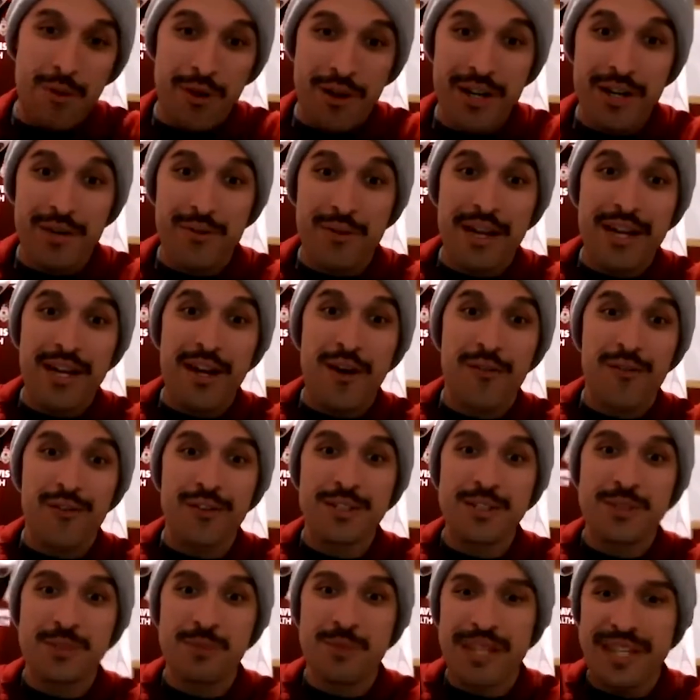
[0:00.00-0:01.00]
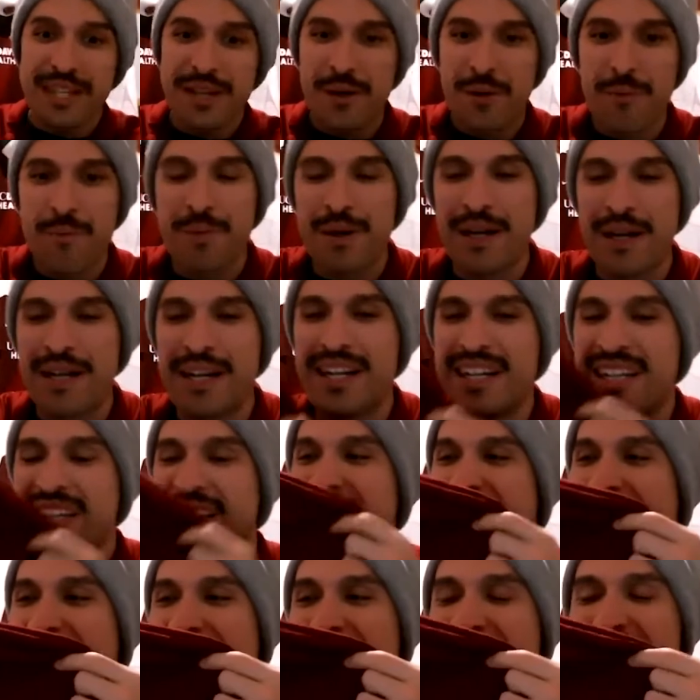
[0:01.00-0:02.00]
wearing it right now for this video, but
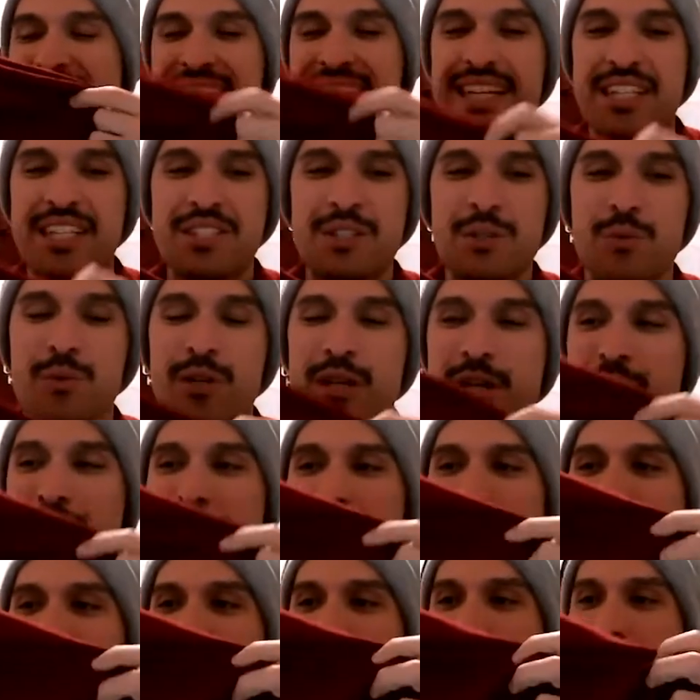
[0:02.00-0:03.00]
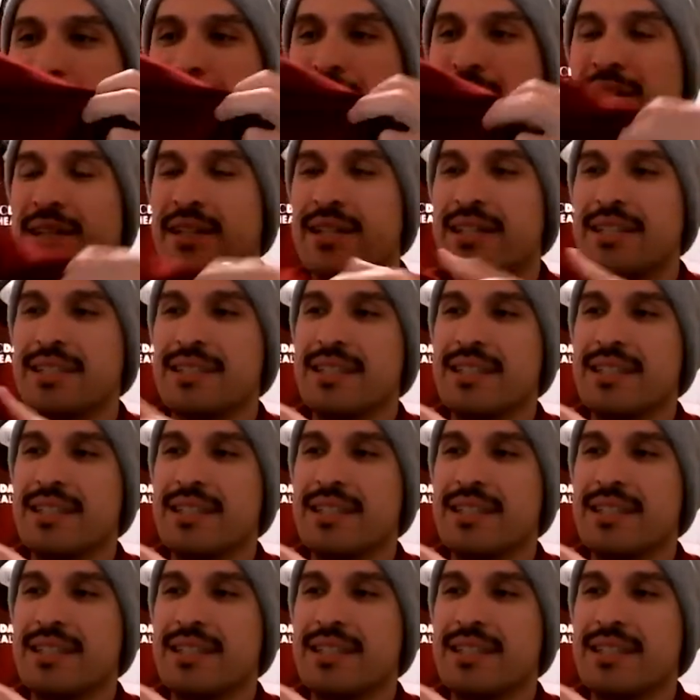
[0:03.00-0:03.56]
it's actually one of my favorite